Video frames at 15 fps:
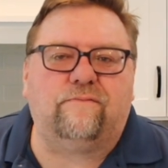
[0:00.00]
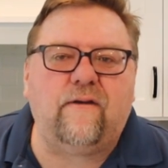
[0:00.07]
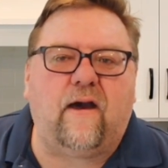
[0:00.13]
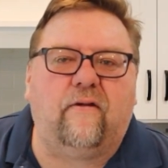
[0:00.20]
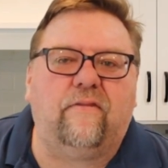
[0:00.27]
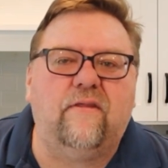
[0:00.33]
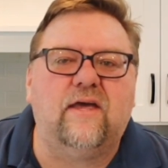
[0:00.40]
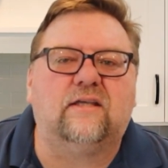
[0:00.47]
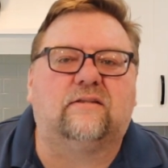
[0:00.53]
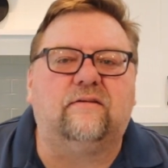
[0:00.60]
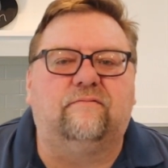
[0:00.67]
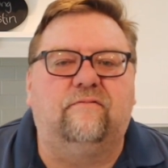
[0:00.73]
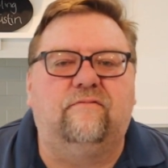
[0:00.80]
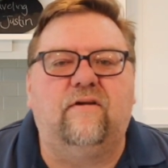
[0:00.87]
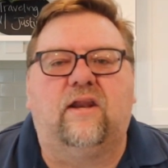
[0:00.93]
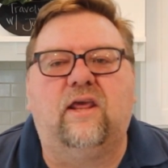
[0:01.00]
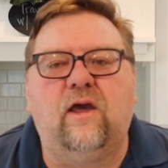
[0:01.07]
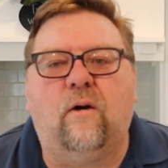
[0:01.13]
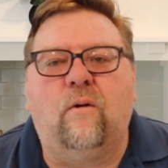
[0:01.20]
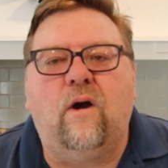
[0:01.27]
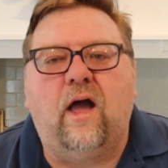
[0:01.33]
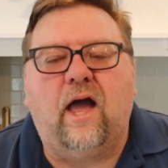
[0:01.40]
found this
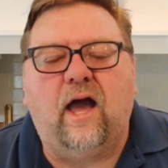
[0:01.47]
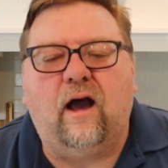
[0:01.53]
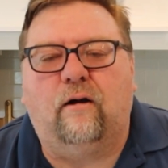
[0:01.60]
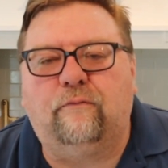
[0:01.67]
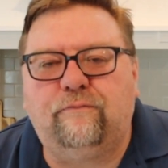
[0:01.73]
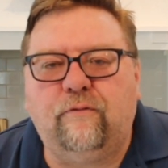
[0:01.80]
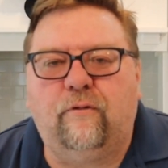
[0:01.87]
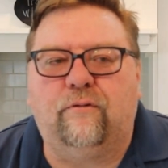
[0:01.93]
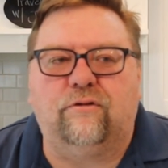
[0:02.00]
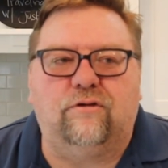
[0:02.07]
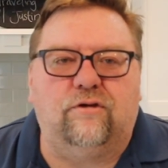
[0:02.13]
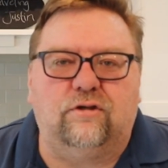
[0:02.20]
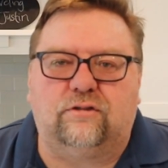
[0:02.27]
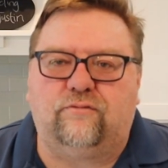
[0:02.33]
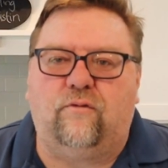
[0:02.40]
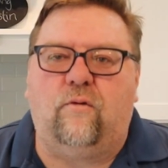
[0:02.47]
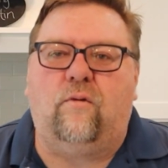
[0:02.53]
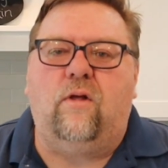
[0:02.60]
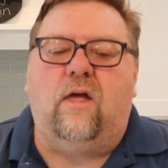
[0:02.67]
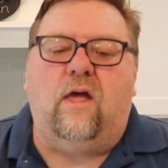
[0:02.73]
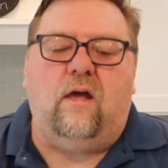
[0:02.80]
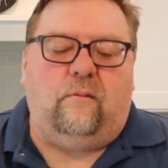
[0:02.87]
video helpful and
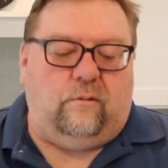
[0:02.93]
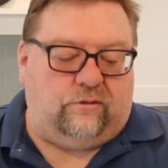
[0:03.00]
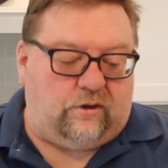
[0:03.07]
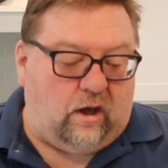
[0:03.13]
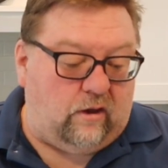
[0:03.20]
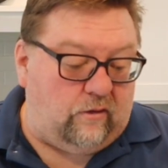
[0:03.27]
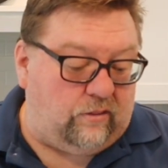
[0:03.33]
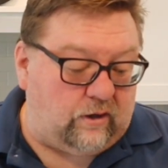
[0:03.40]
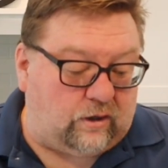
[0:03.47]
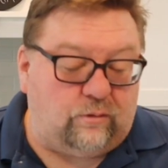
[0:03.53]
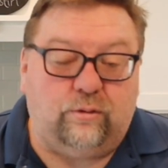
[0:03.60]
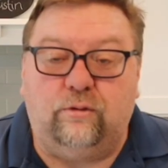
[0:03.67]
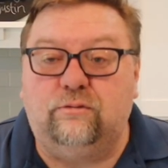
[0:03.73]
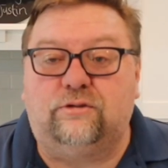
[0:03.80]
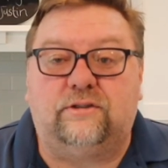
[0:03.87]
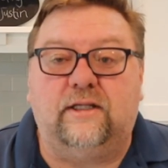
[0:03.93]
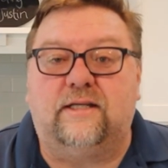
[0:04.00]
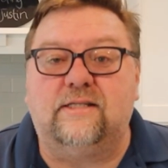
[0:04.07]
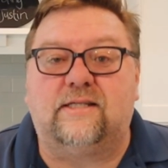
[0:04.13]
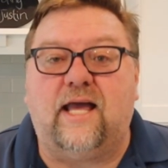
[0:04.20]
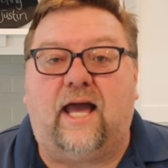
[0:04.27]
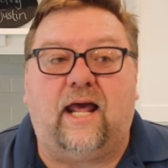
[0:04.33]
useful with all the cruise
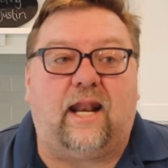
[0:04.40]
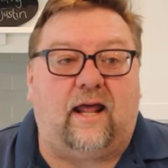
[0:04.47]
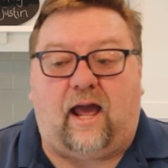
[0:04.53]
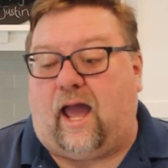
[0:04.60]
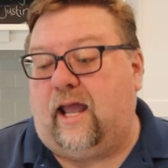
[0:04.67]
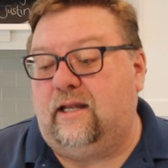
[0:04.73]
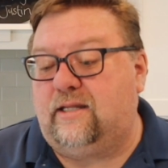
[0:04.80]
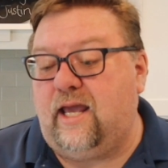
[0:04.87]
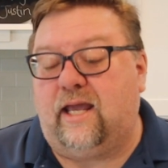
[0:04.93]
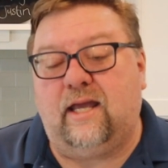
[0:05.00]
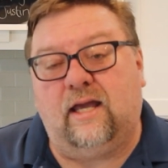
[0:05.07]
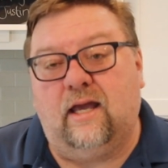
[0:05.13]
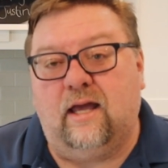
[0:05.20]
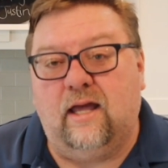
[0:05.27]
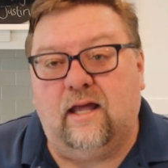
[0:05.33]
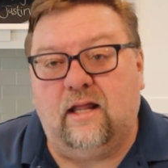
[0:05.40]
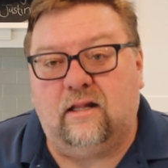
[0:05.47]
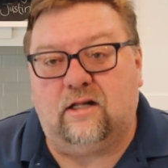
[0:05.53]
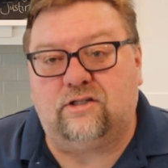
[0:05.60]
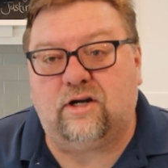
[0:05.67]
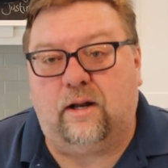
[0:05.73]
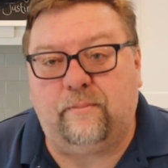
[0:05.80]
things that I take
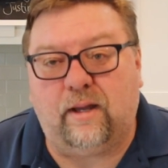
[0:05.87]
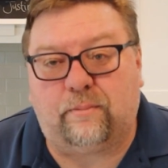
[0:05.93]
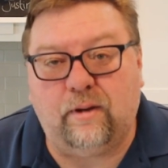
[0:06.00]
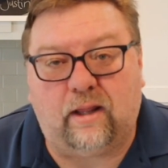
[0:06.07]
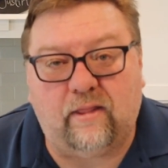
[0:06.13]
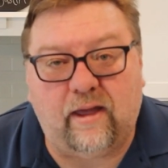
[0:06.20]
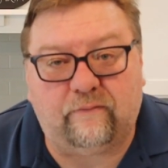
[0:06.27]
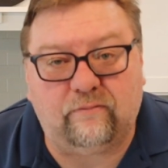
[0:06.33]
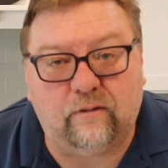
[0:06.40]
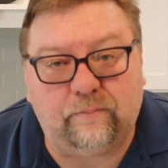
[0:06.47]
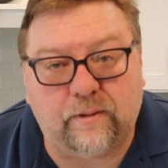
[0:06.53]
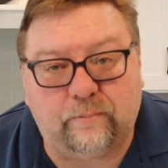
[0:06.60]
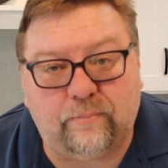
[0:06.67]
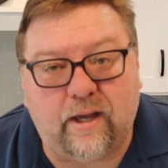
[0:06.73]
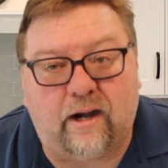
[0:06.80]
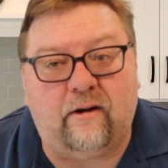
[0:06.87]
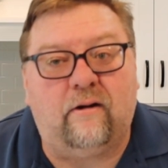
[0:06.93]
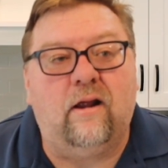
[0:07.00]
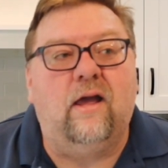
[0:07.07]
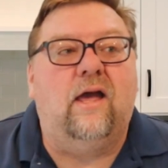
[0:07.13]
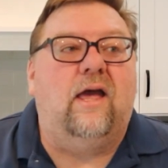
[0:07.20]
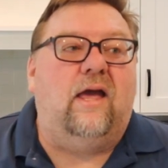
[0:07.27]
to try to make my life a little bit
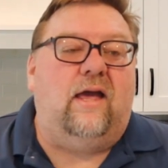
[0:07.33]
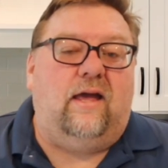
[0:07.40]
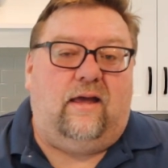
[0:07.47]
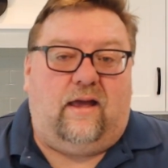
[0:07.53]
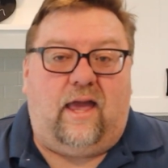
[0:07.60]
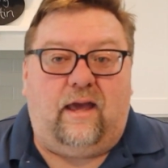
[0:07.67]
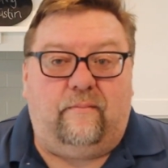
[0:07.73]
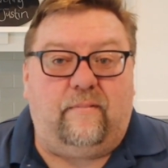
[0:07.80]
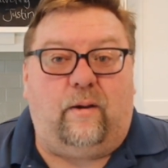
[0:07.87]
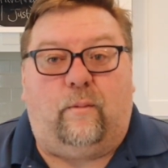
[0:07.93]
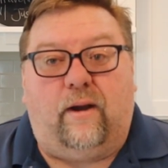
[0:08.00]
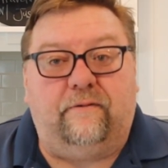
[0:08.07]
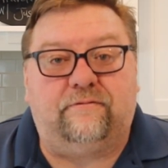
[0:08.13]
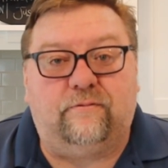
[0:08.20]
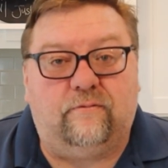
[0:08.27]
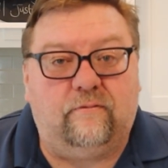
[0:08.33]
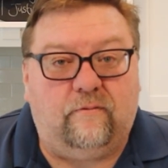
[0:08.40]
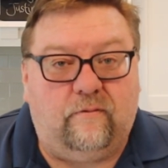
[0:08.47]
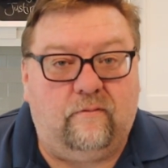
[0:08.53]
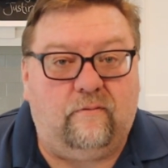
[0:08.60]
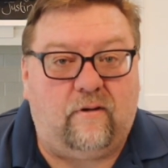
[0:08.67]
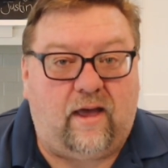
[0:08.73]
better and my wife's
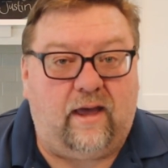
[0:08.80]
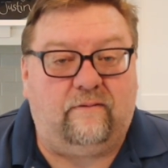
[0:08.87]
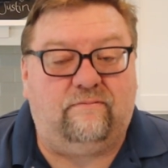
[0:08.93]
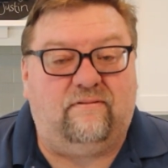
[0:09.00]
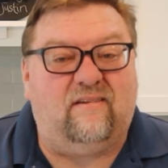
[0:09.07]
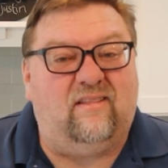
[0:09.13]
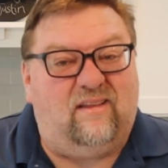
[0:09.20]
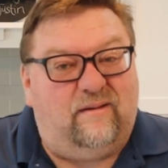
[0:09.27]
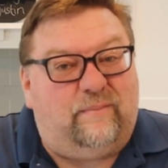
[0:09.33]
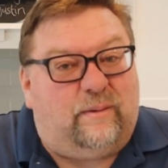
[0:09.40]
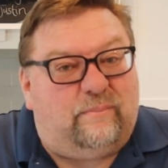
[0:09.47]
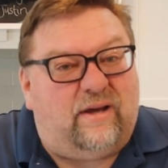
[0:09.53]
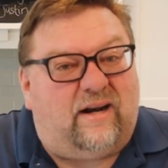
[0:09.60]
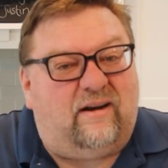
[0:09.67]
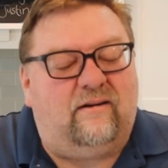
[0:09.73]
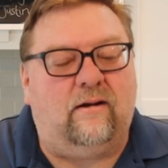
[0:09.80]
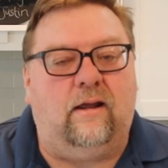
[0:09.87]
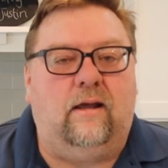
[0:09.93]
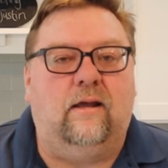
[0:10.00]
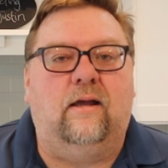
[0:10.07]
life a little bit better,